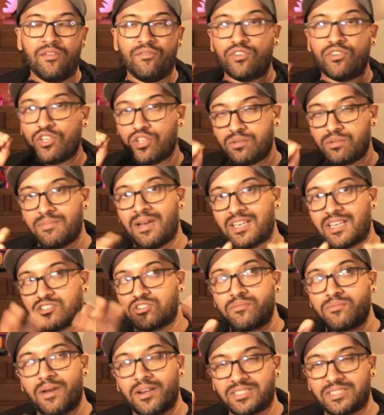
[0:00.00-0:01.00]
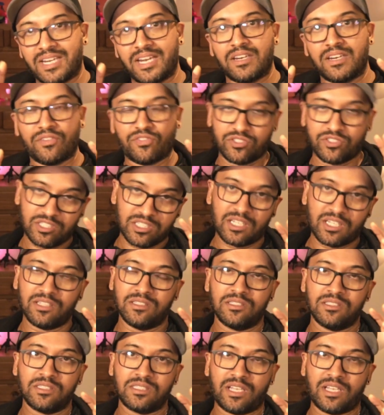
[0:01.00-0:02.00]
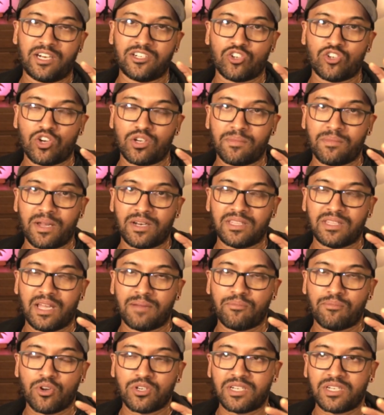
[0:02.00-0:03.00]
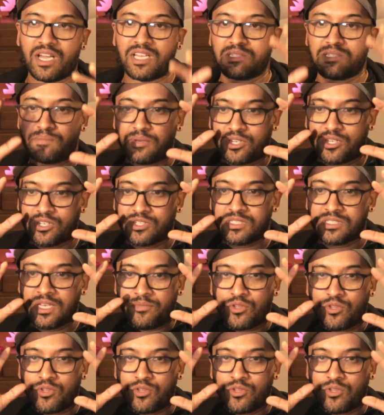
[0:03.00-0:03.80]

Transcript: for you to master about 10 different skills that I talk about in that podcast because